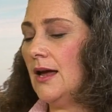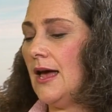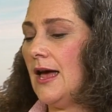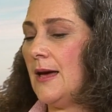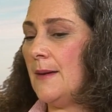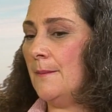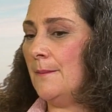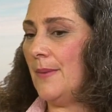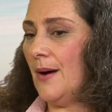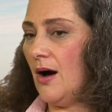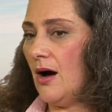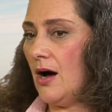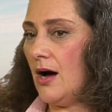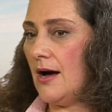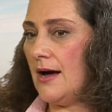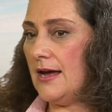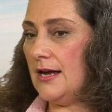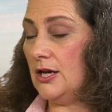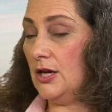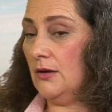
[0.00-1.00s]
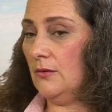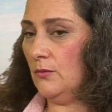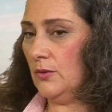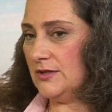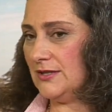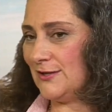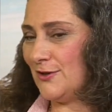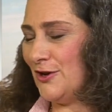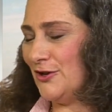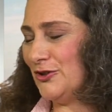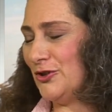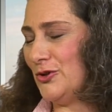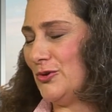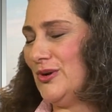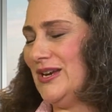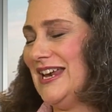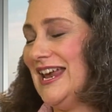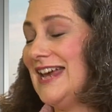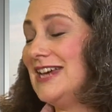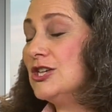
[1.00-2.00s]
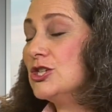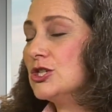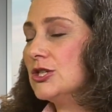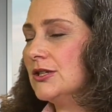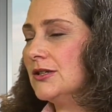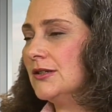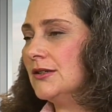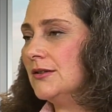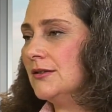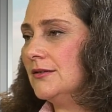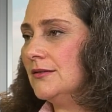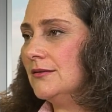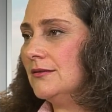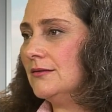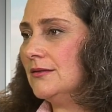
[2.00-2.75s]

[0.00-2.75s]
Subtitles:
and buy what's called creation